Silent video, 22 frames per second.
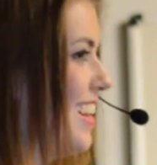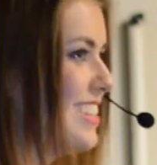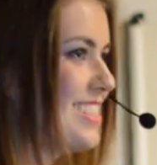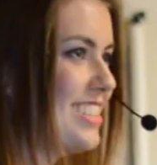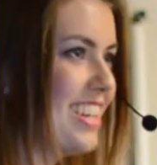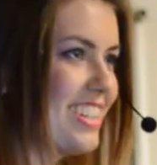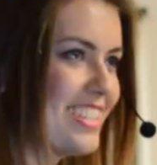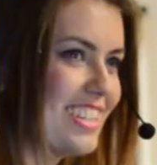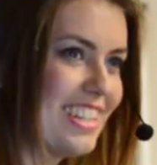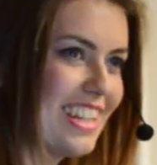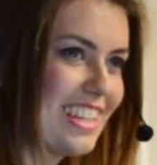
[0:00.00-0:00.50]

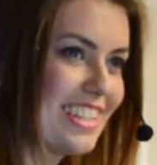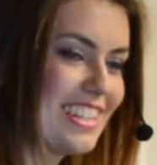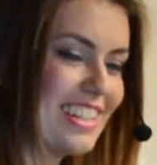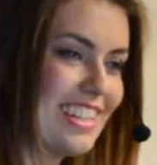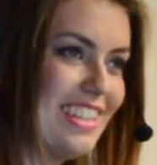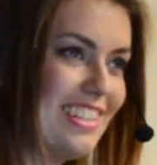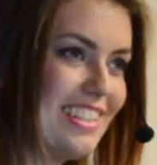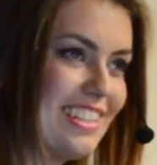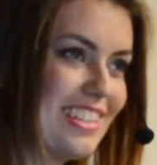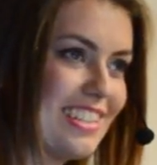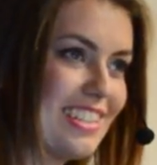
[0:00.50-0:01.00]
doesn't
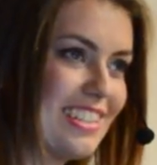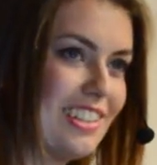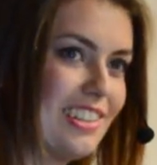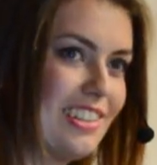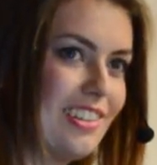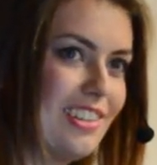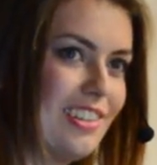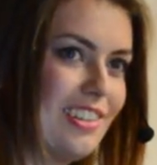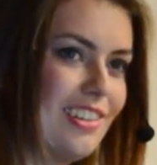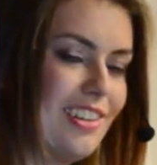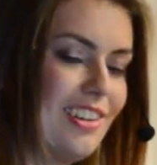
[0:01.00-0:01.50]
exist?
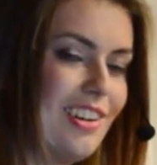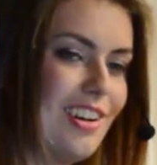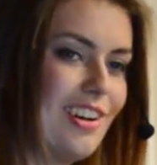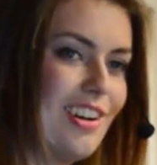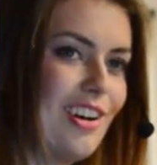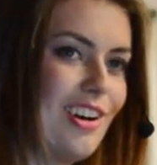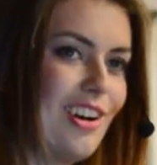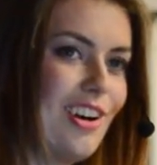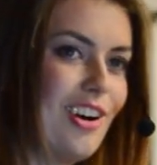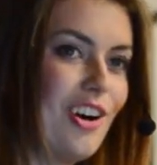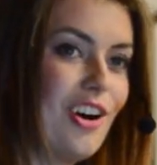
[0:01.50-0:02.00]

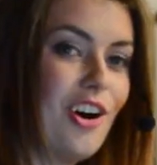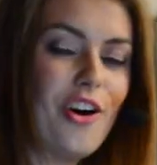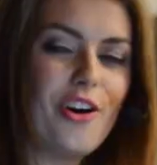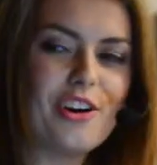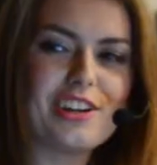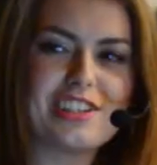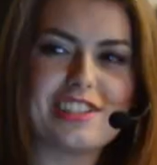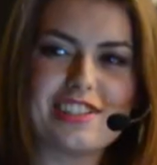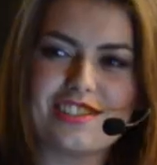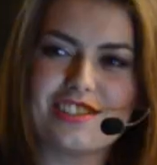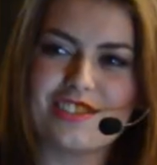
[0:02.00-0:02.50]
Or
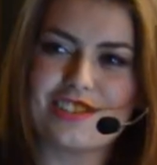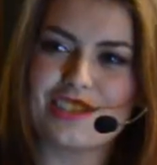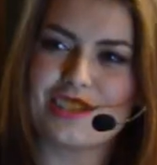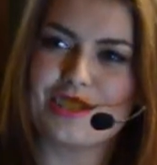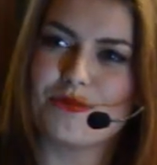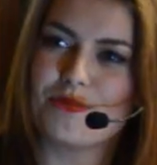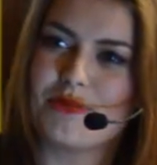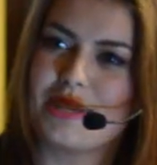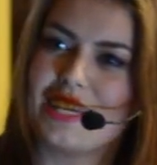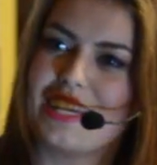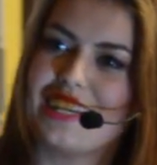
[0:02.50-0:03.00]
does it
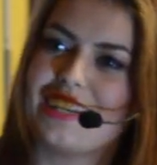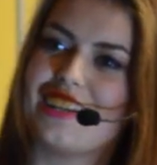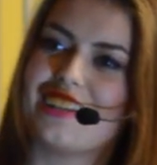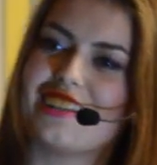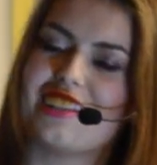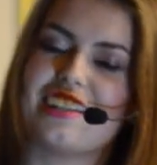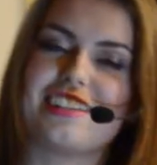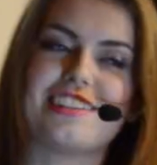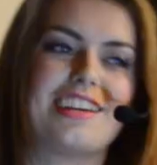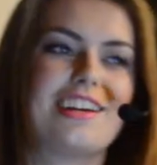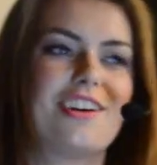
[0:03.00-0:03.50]
just mean
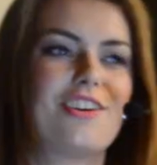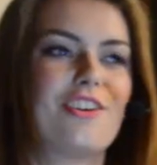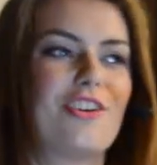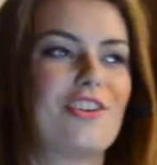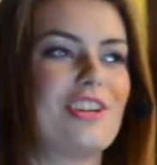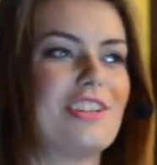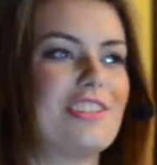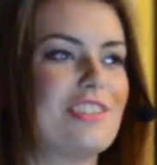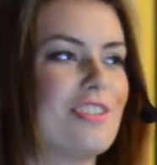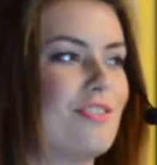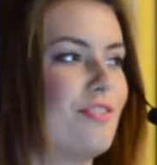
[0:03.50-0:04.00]
that they are on
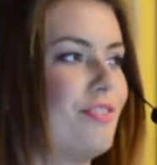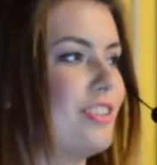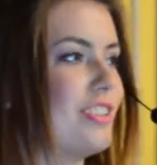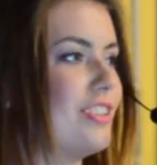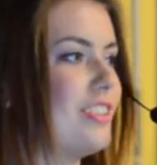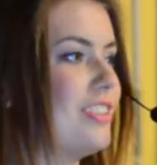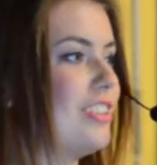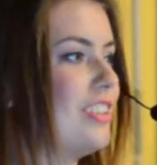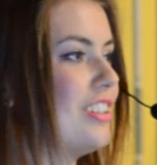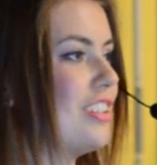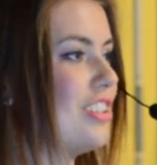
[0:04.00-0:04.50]
a
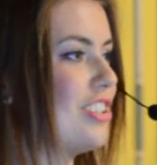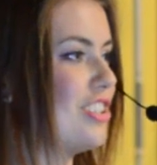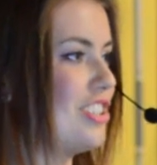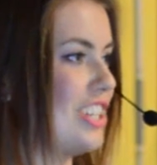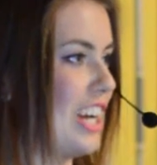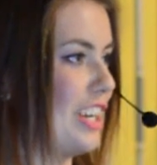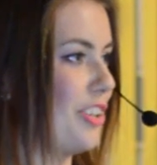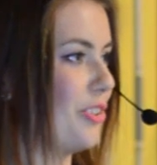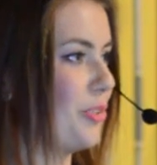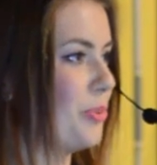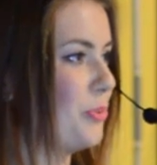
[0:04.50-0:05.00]
different
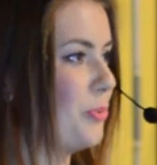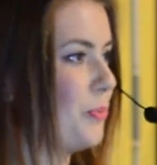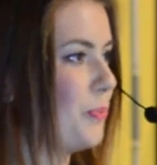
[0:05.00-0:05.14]
channel?